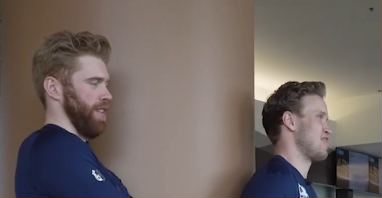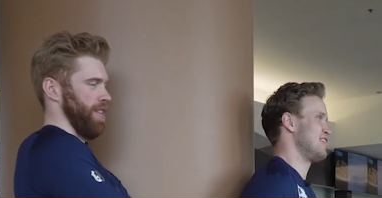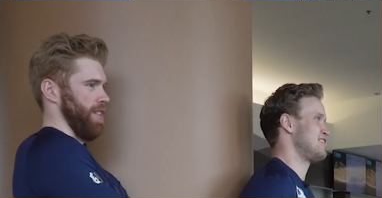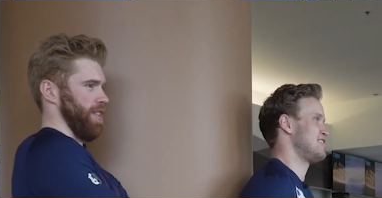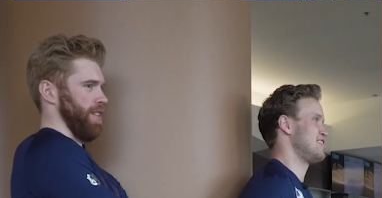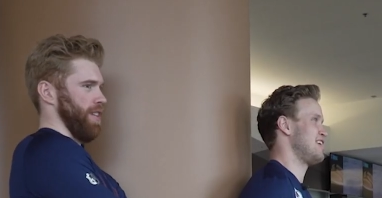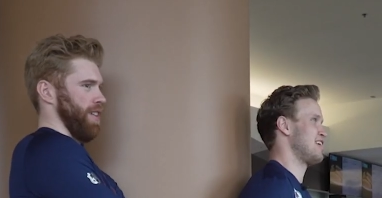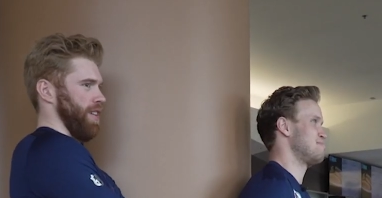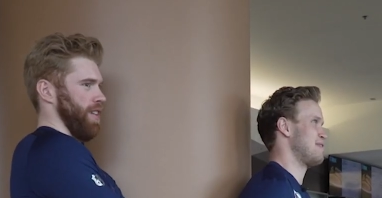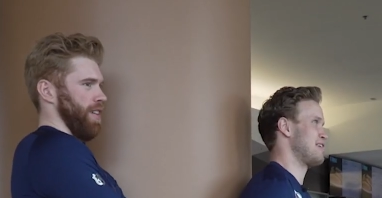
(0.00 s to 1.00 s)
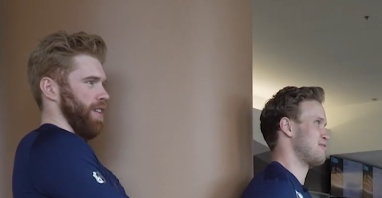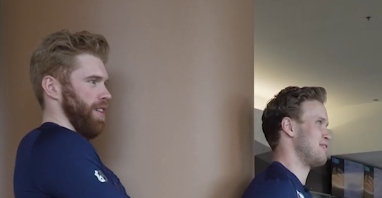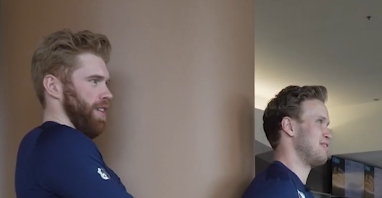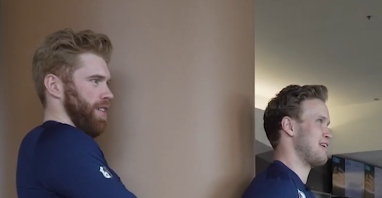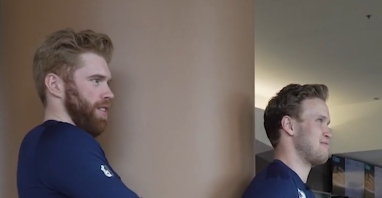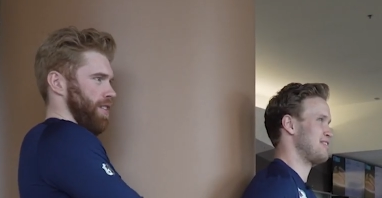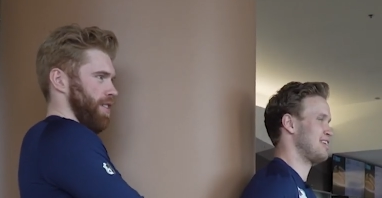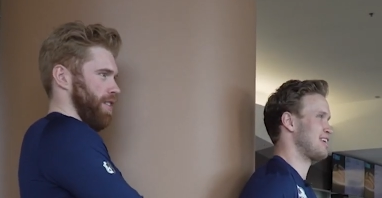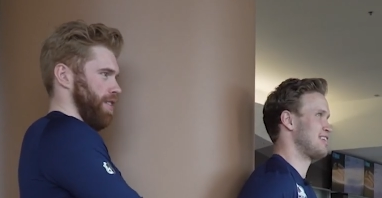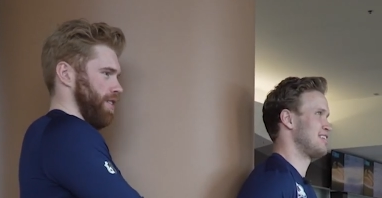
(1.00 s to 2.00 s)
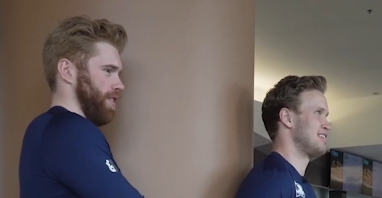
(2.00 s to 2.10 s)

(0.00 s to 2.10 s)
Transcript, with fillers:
Speaker 1: It's sitting in my throat, I feel like.